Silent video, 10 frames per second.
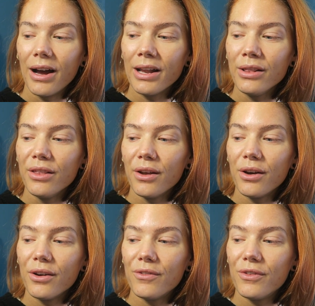I
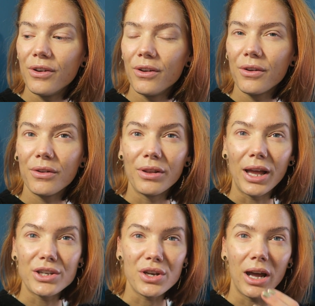love
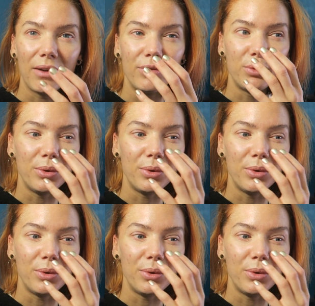like to have a